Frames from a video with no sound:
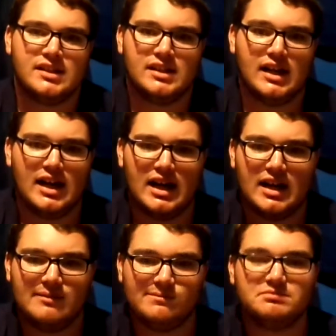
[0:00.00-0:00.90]

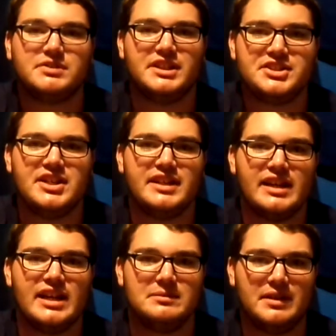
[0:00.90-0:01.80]
Pretty shitty
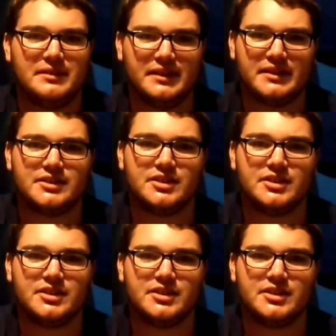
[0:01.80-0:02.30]
game, I think.